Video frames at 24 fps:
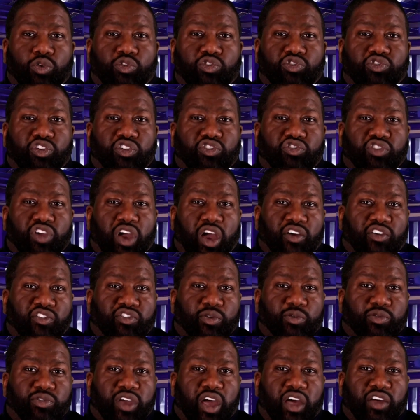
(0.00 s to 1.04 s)
restrict travel
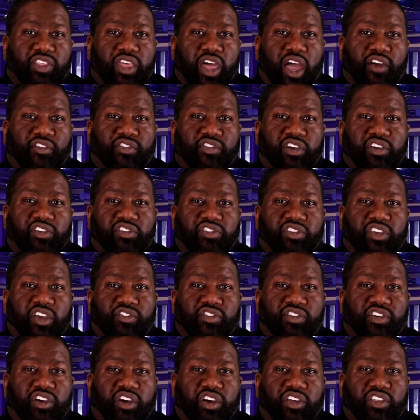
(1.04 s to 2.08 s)
from South Africa and
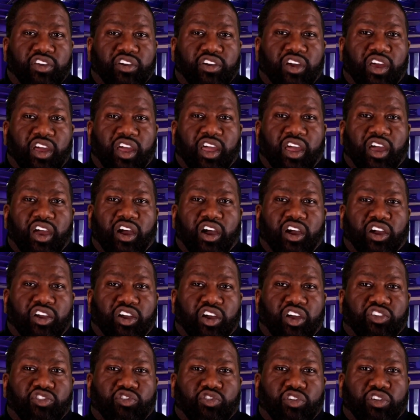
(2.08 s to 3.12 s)
seven other
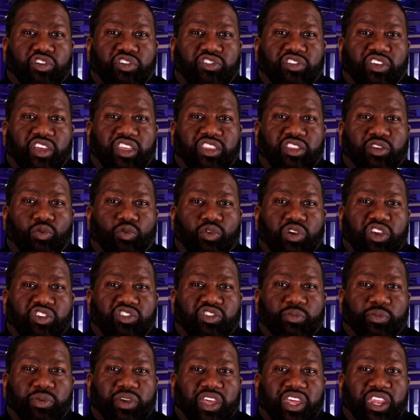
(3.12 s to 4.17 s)
countries in the
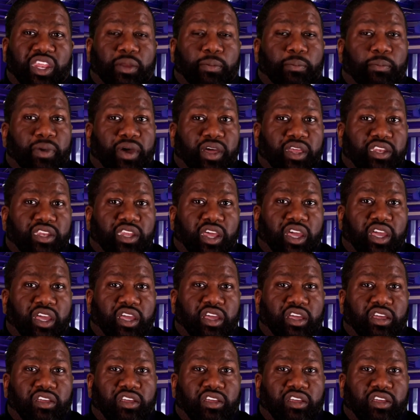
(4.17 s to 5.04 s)
region beginning Monday.